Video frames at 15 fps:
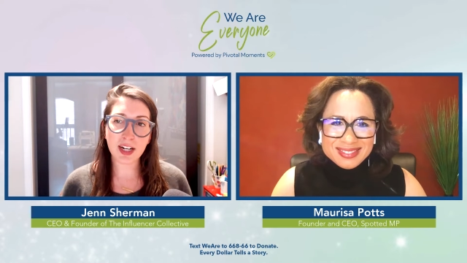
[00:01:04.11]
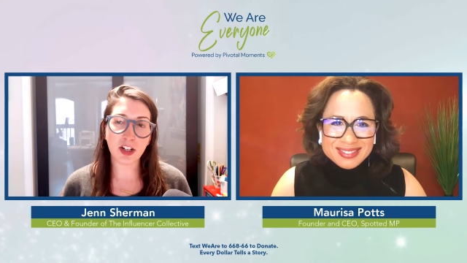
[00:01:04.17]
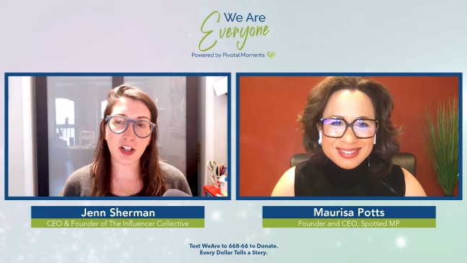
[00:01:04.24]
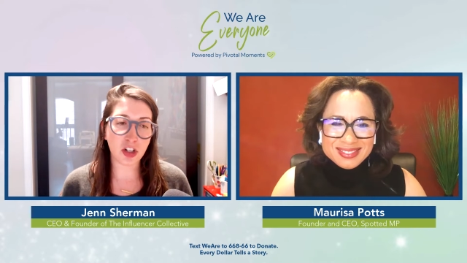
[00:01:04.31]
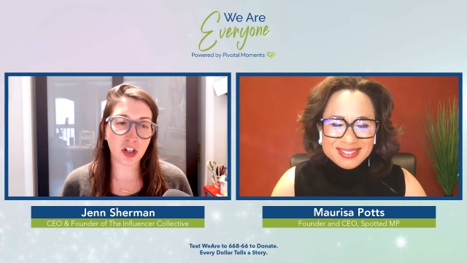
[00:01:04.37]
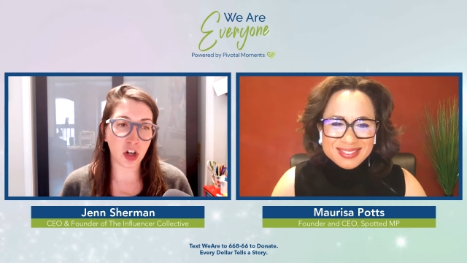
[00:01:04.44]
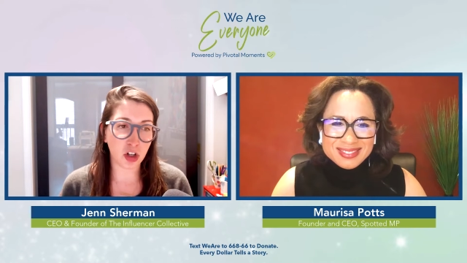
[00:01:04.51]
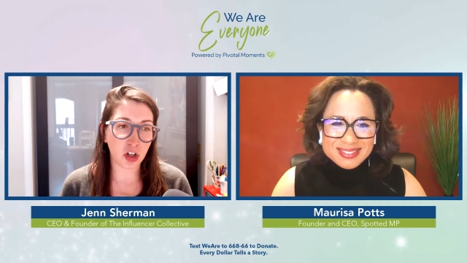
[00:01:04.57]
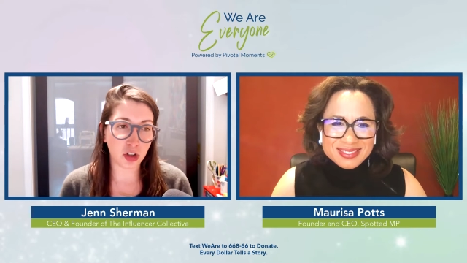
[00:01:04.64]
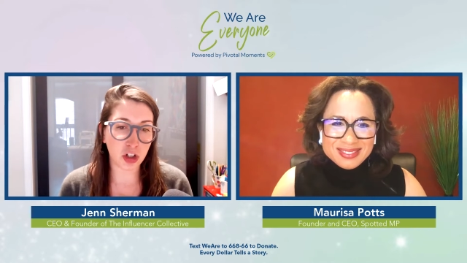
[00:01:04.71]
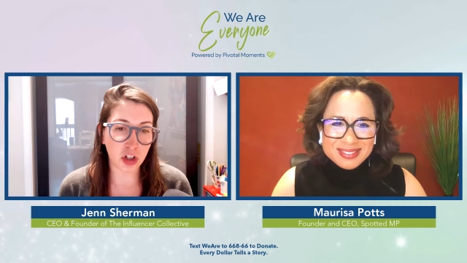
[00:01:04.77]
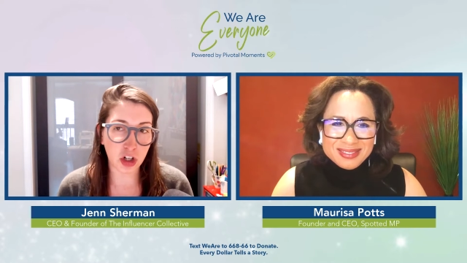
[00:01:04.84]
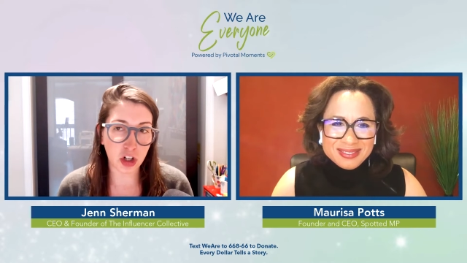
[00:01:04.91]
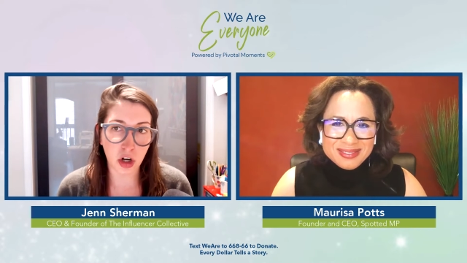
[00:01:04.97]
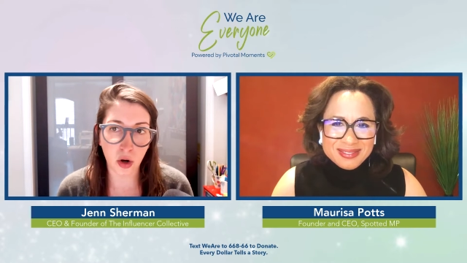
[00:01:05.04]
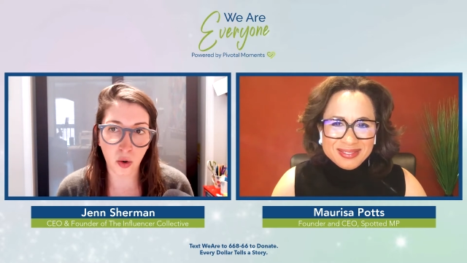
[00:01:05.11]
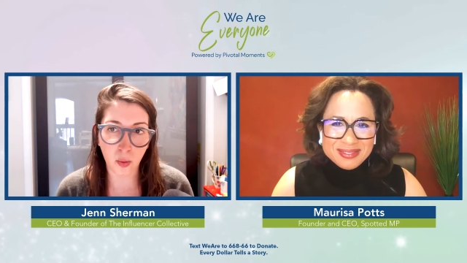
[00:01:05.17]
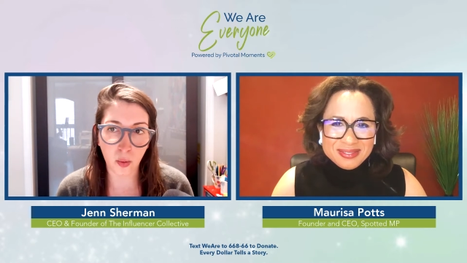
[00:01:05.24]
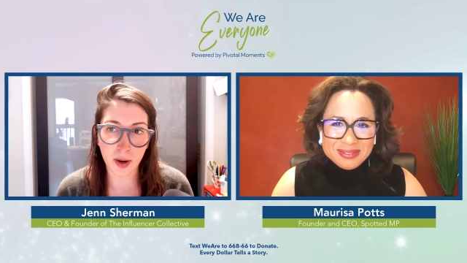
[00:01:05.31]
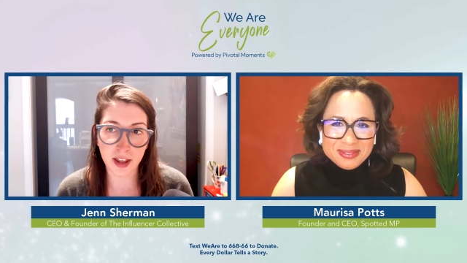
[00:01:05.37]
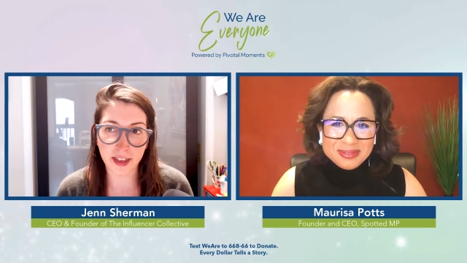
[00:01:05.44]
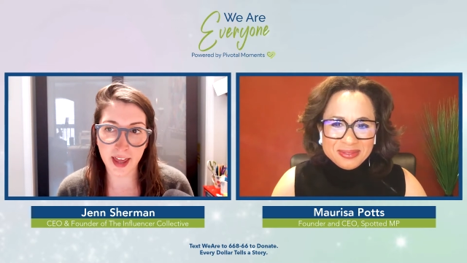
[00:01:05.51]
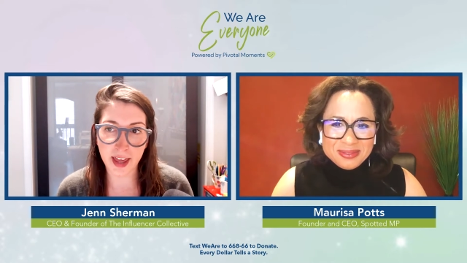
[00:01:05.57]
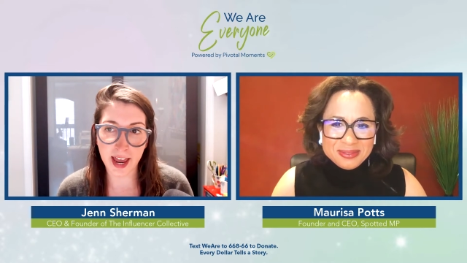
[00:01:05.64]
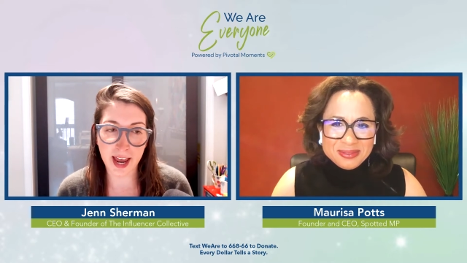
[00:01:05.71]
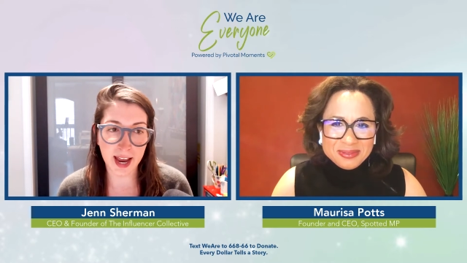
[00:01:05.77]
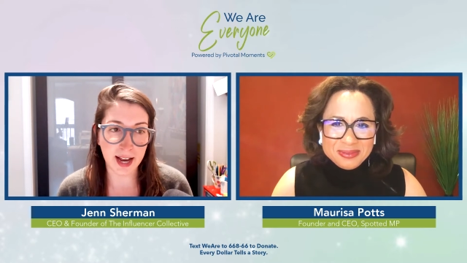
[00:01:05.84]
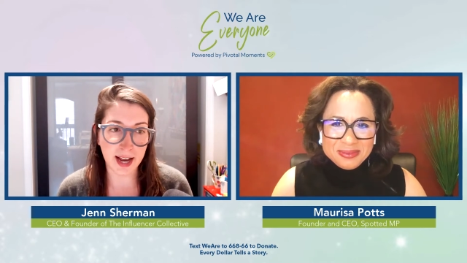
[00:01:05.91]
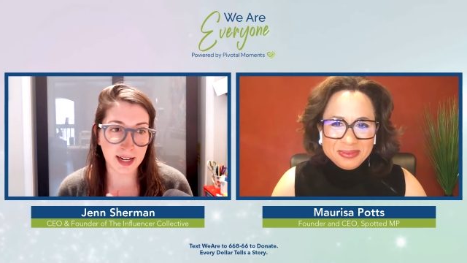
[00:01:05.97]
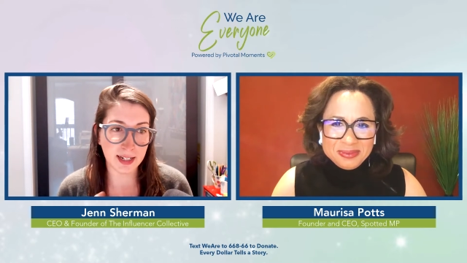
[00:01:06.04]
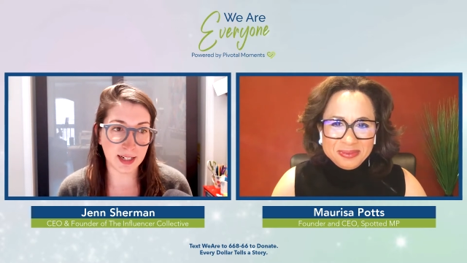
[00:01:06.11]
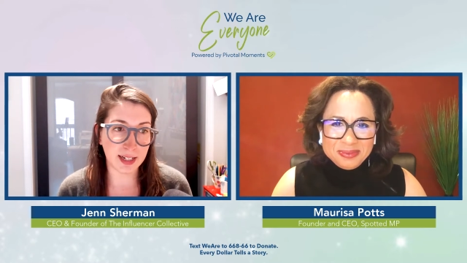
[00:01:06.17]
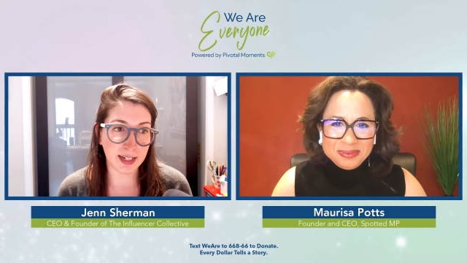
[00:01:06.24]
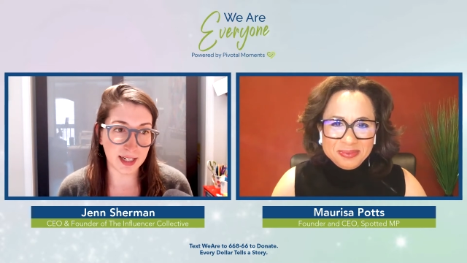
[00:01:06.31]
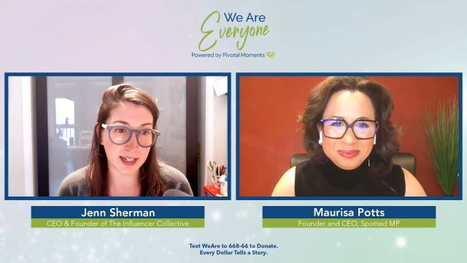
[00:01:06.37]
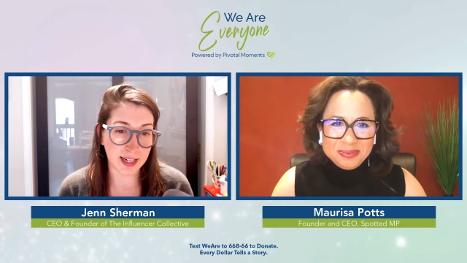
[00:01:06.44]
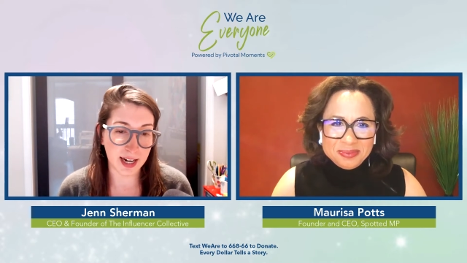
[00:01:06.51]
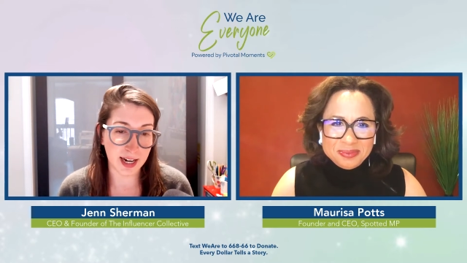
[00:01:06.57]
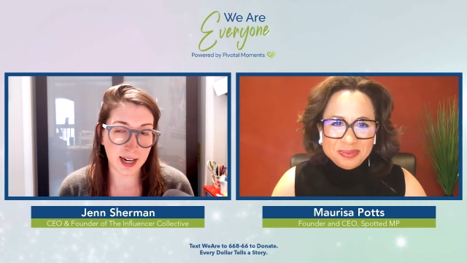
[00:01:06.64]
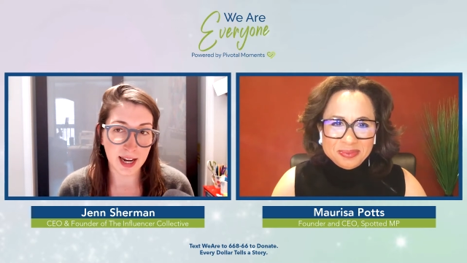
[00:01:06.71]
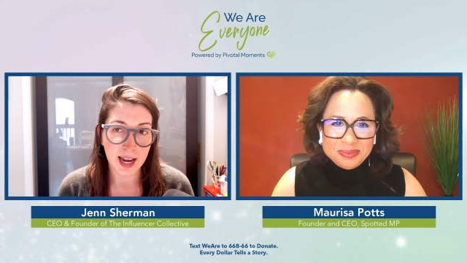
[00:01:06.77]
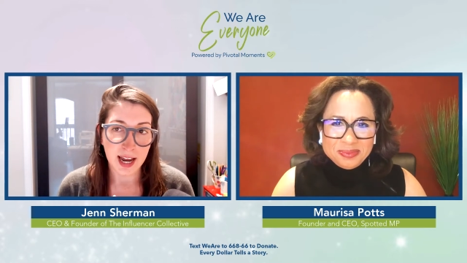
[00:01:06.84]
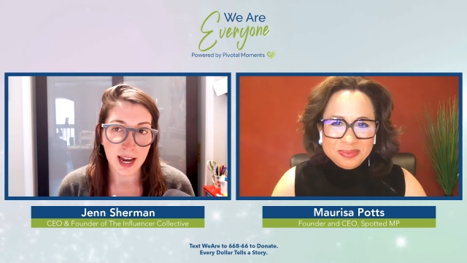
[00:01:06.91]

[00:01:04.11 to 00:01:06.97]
Speaker 1: start the show with a statistic.